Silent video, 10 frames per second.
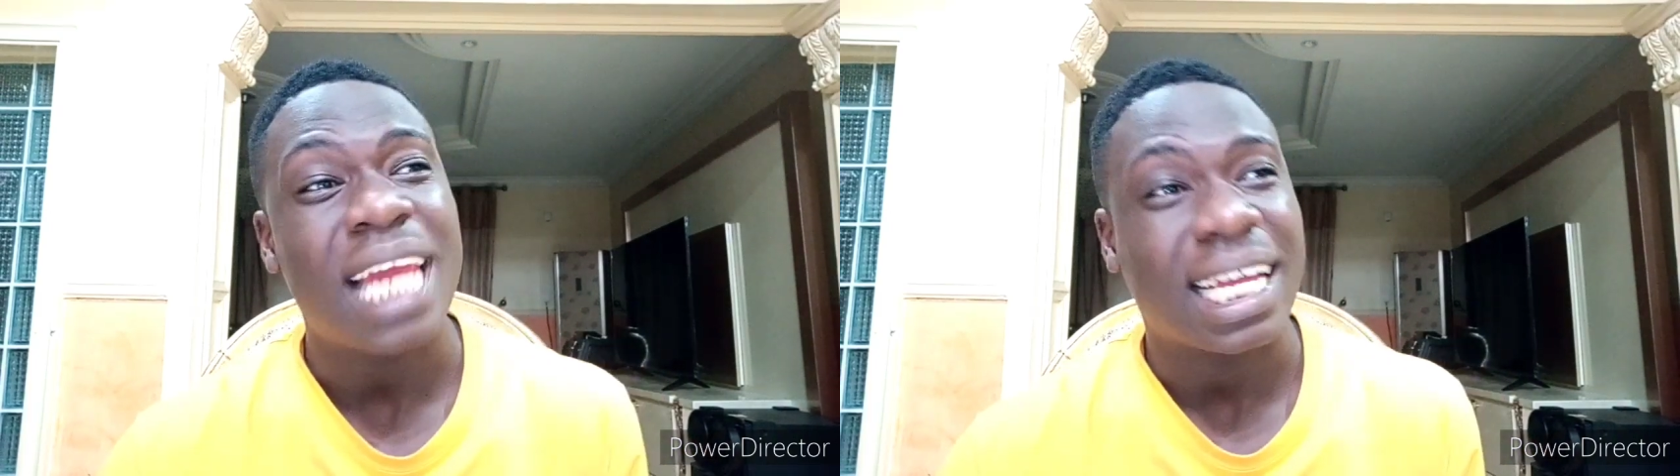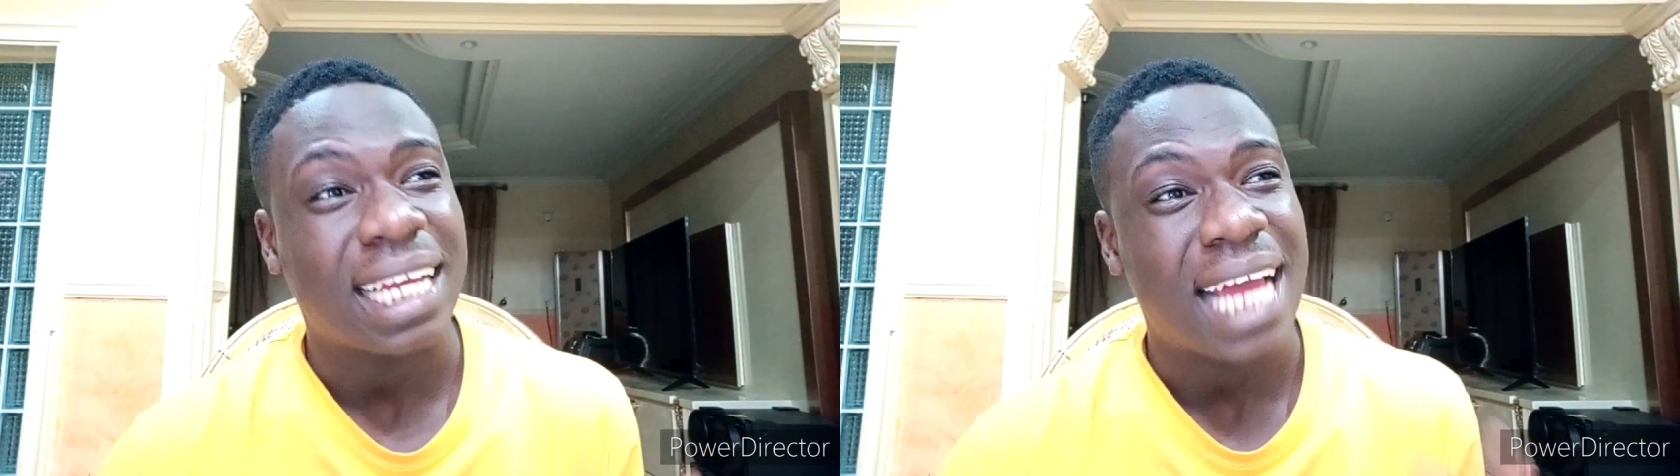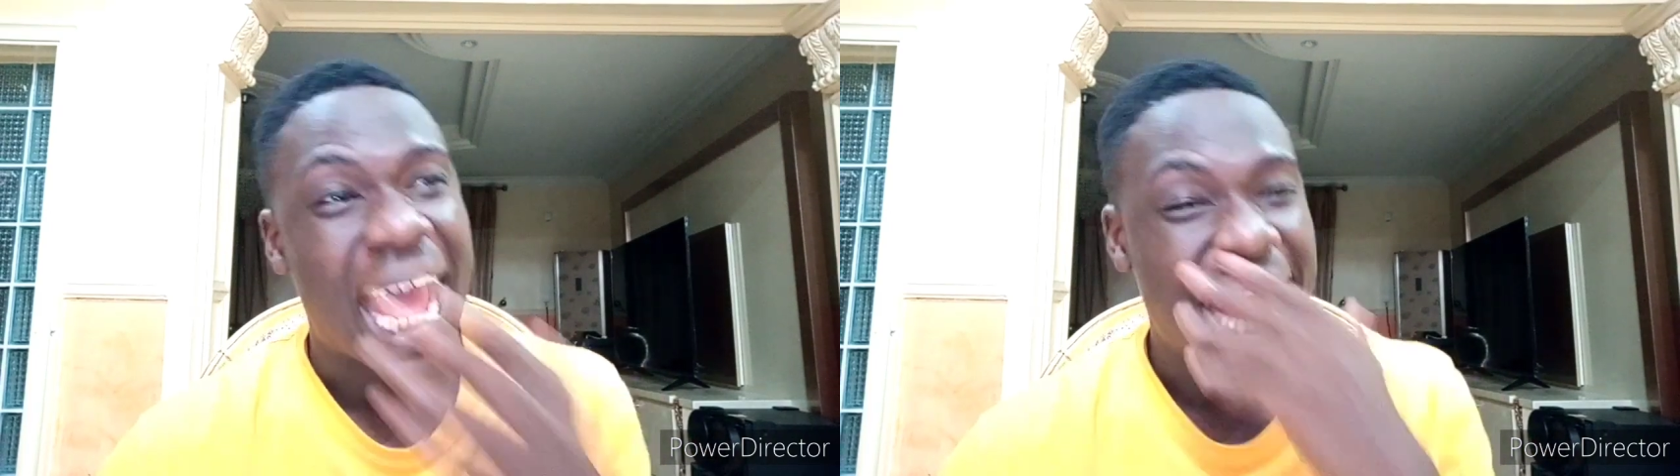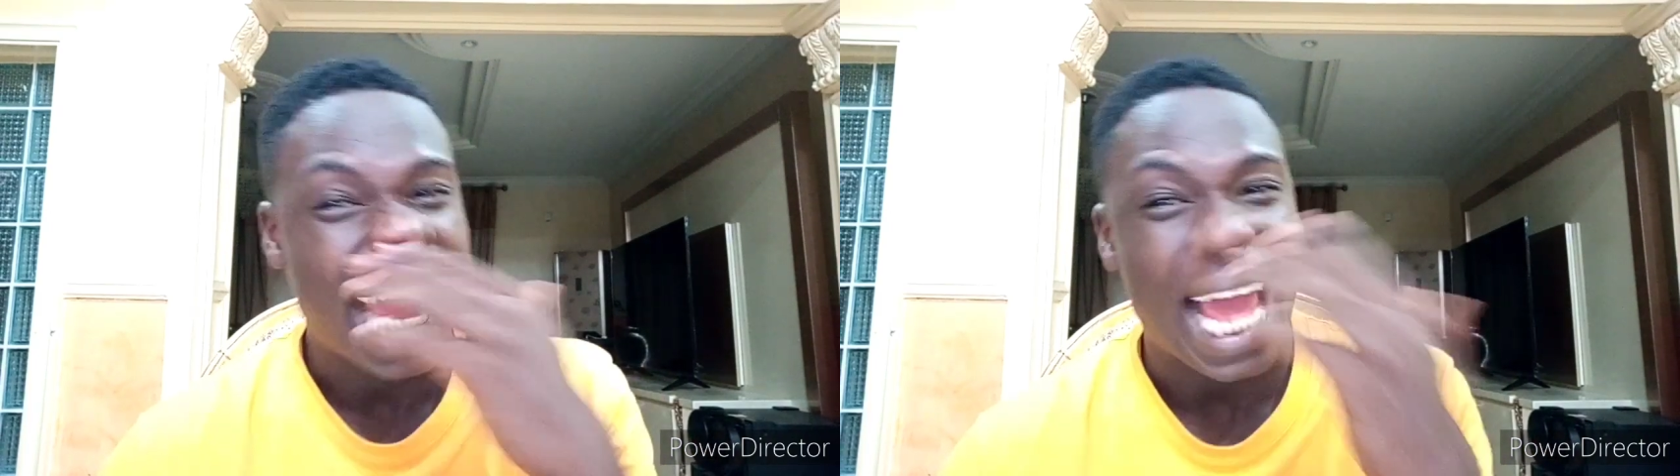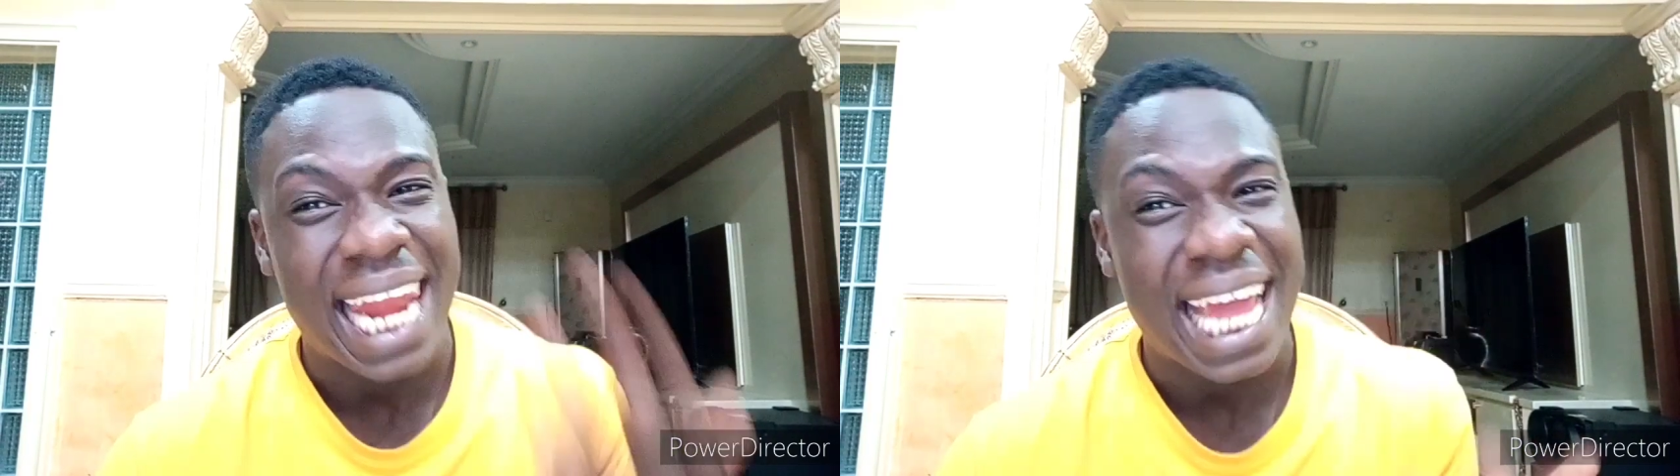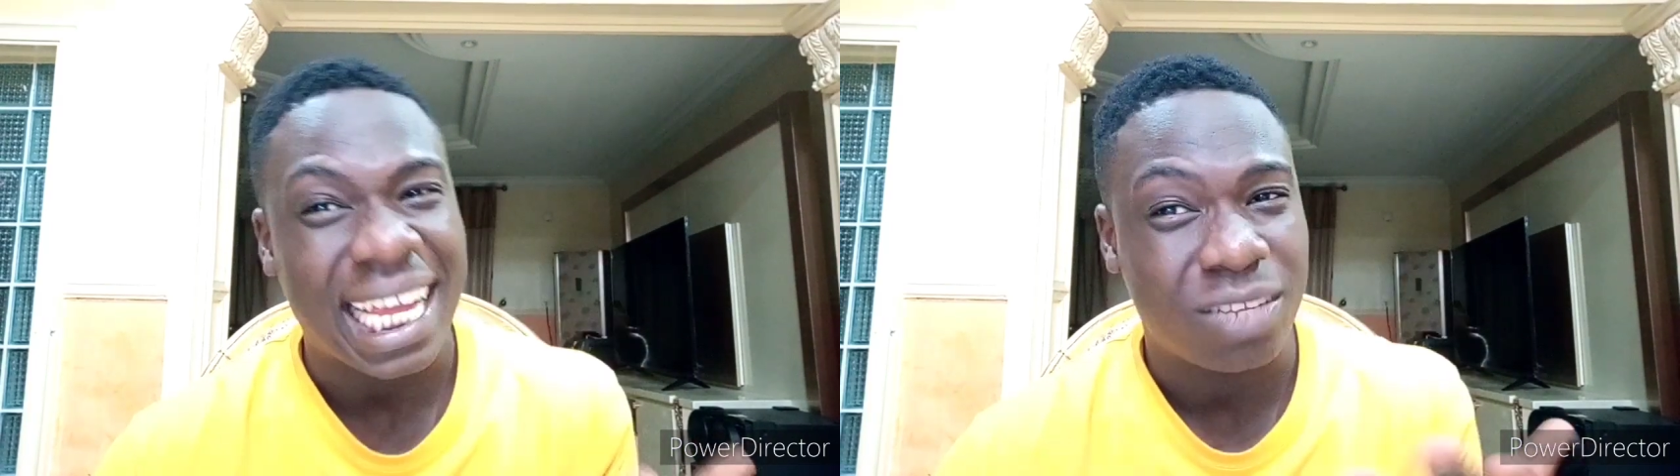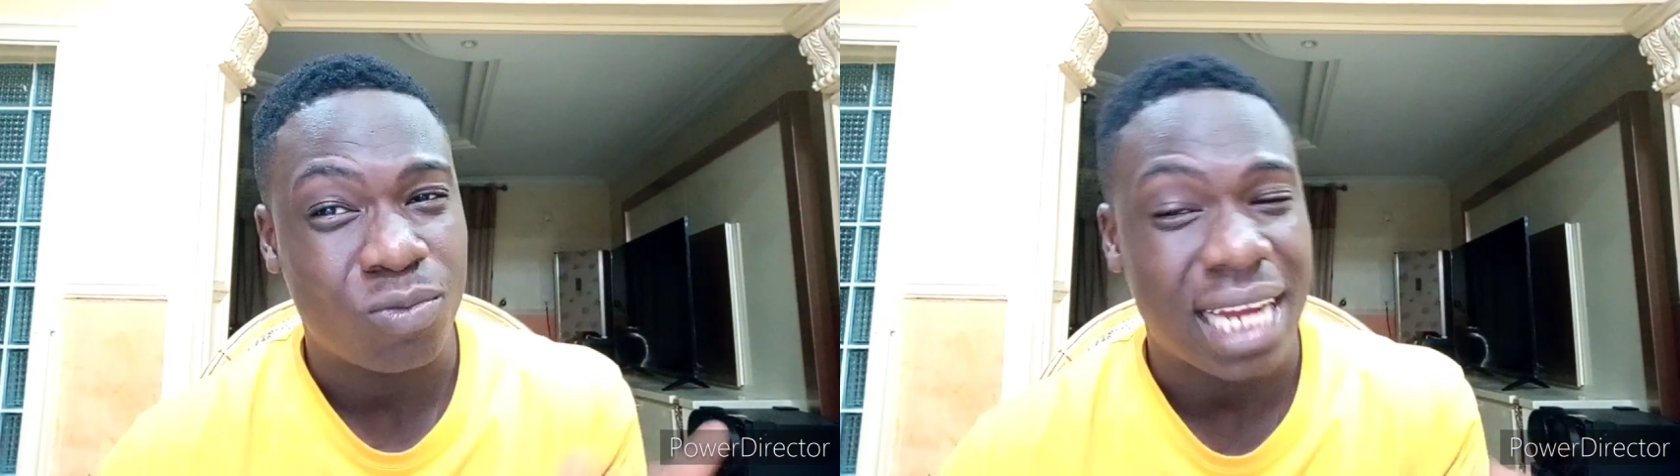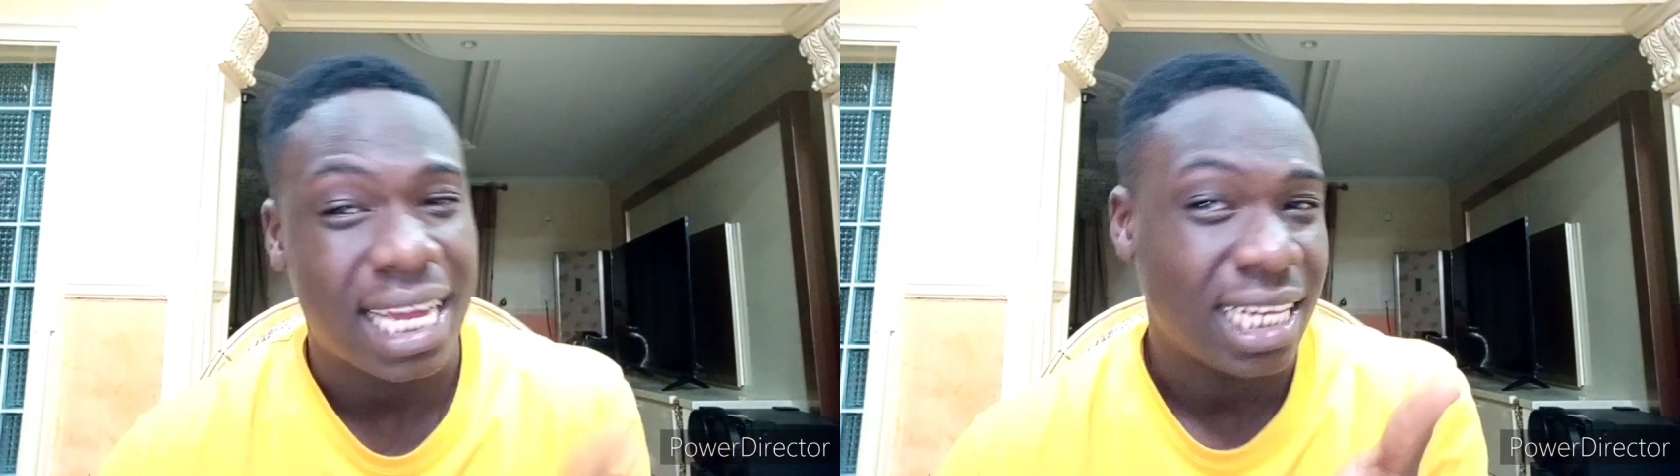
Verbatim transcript: like I, I like it when I